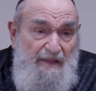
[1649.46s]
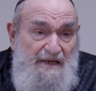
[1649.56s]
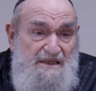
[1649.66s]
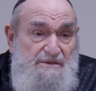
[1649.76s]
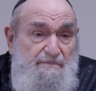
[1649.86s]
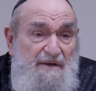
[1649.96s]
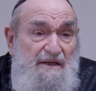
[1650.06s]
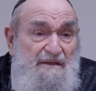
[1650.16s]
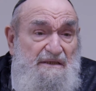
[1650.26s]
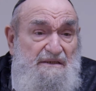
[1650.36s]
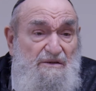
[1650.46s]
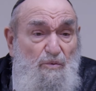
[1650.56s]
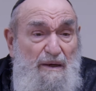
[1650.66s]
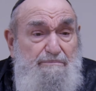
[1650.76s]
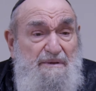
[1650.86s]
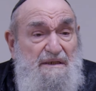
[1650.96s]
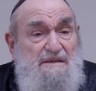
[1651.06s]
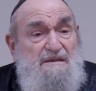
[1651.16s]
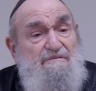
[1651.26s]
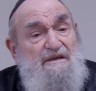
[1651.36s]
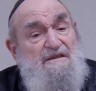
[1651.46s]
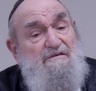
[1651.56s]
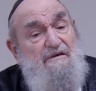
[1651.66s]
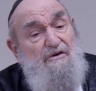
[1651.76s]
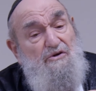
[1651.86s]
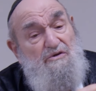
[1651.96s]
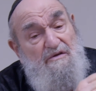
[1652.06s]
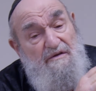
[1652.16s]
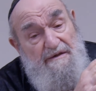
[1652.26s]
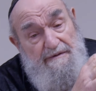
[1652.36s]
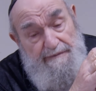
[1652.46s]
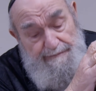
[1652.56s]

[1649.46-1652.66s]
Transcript: and speed and weapon is, is a very good thing.